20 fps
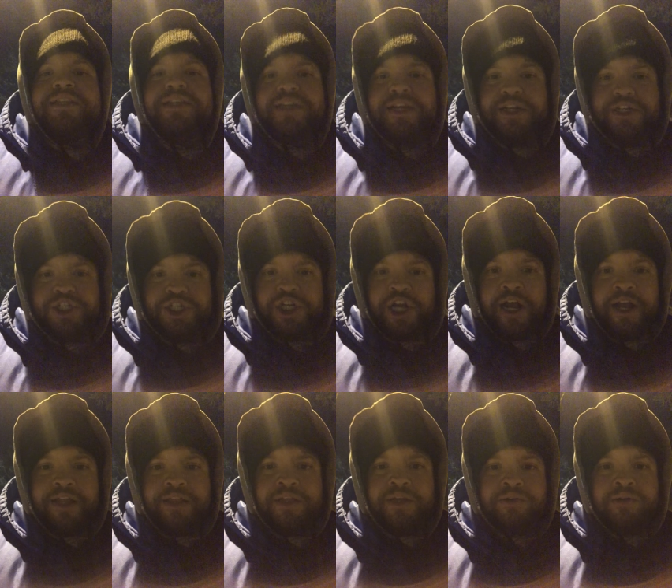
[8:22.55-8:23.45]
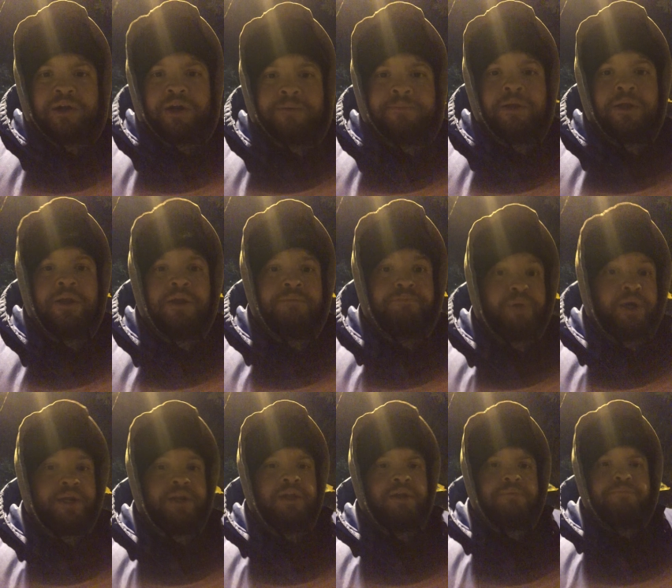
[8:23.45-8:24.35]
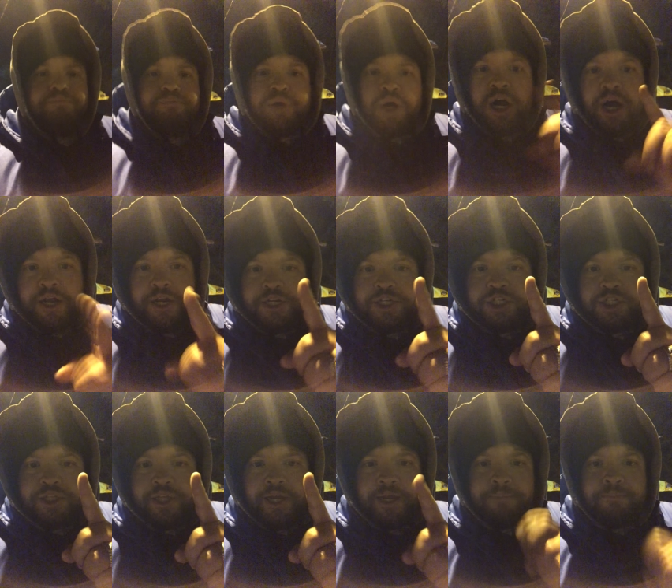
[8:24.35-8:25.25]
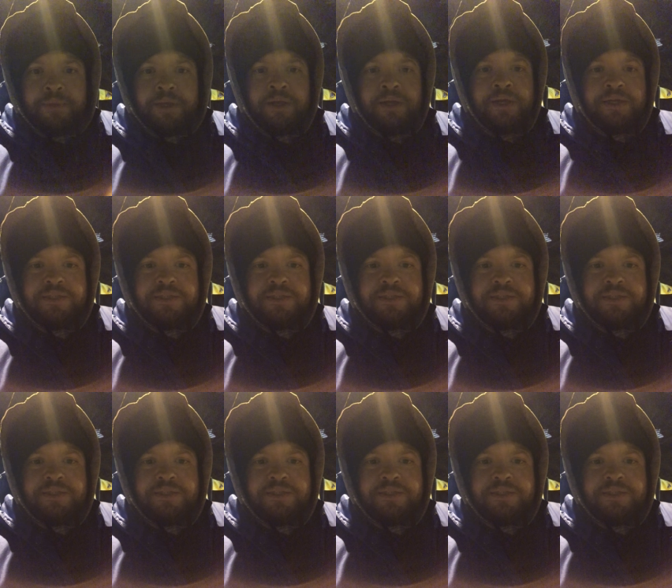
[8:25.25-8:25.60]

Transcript: to get a shot in their arm. But punish them,